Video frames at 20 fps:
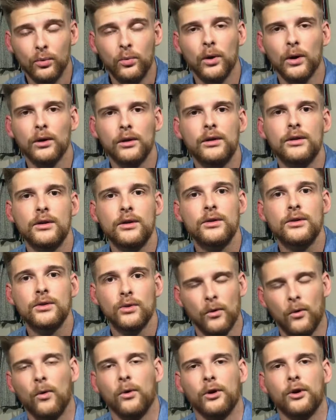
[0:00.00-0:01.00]
will lose
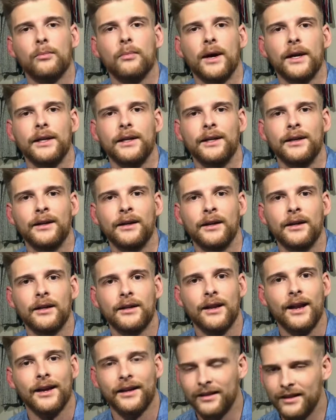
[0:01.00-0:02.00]
all your money.
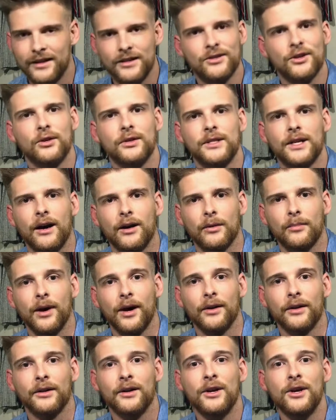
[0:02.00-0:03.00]
Like, there's no doubt
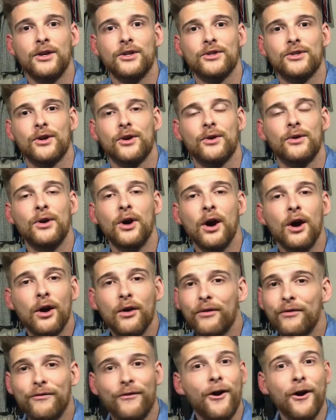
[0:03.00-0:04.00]
about it. So
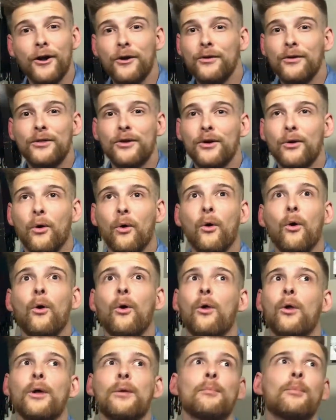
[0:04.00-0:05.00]
follow the
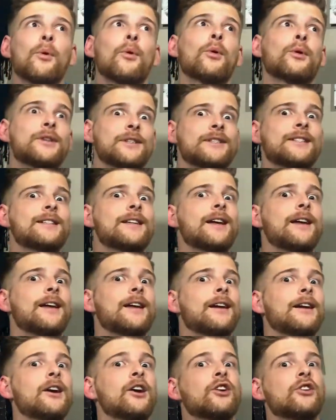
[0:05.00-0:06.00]
all-important
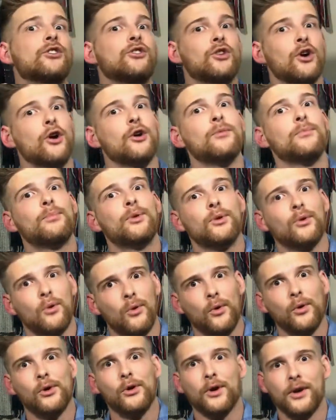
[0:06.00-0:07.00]
saying, don't put
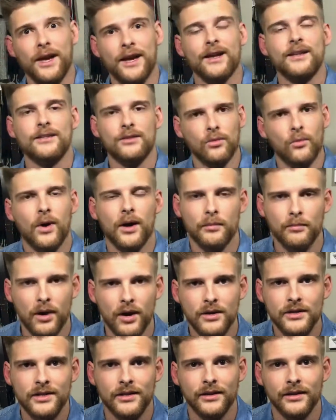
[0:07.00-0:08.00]
all your eggs in one
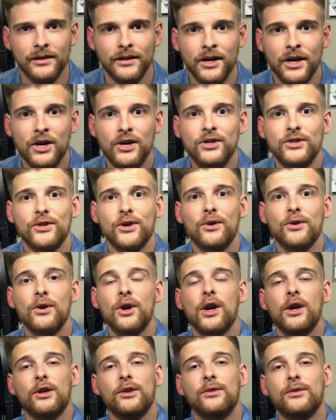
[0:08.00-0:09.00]
basket. So
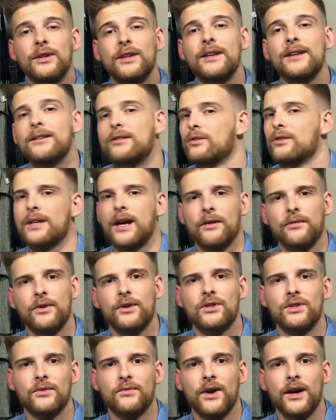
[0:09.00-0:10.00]
you need to
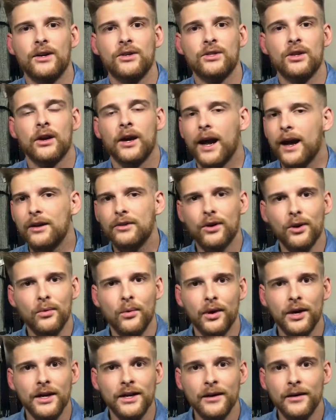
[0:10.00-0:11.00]
diversify your stock. And don't
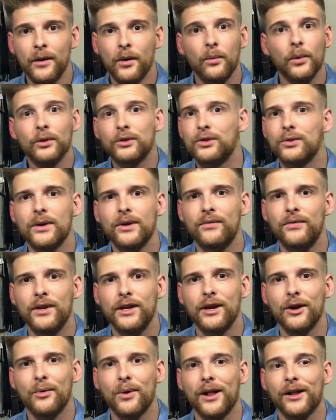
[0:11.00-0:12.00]
worry, we'll do a
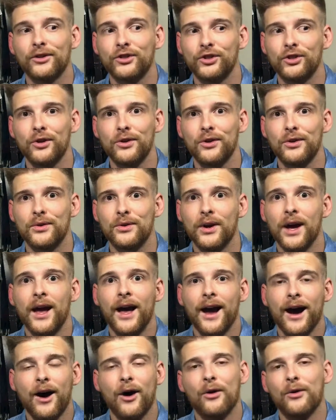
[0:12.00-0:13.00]
video where I'll show you
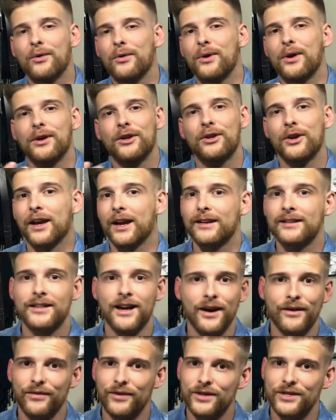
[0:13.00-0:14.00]
how you can
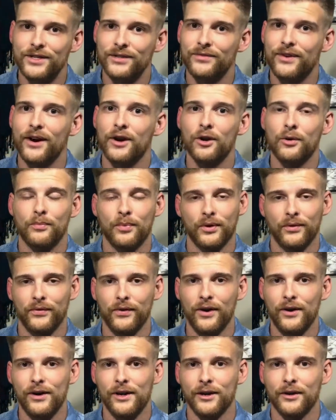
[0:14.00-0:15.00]
diversify your
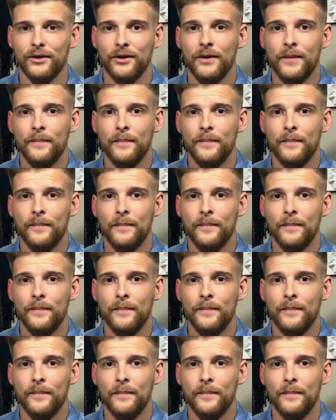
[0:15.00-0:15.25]
portfolio.